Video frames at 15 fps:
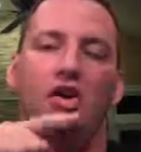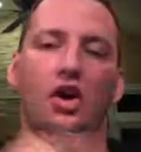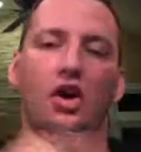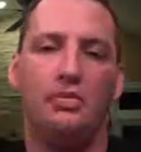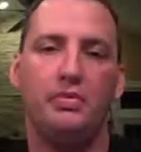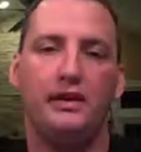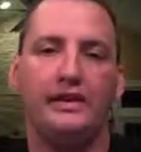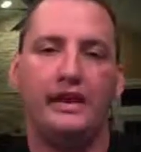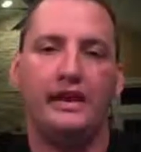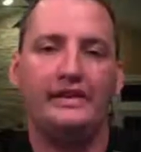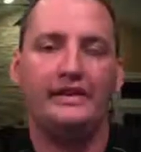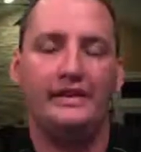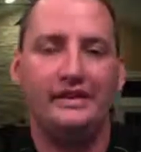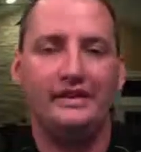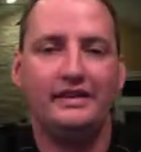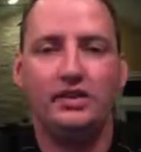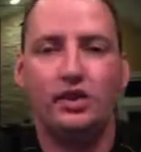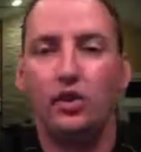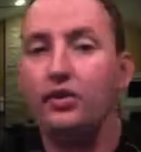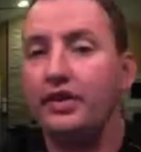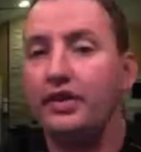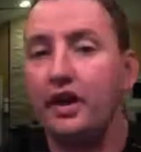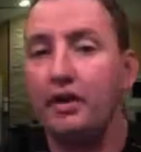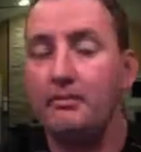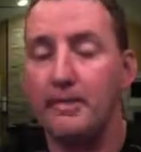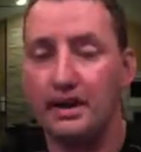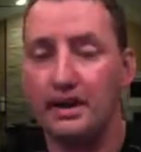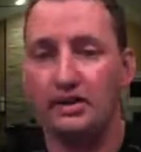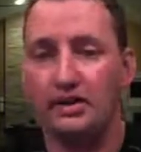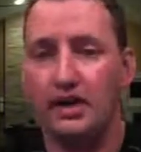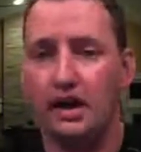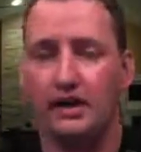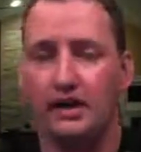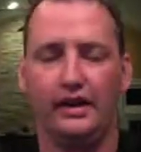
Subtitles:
opening night, they did this whole thing on Megalodon.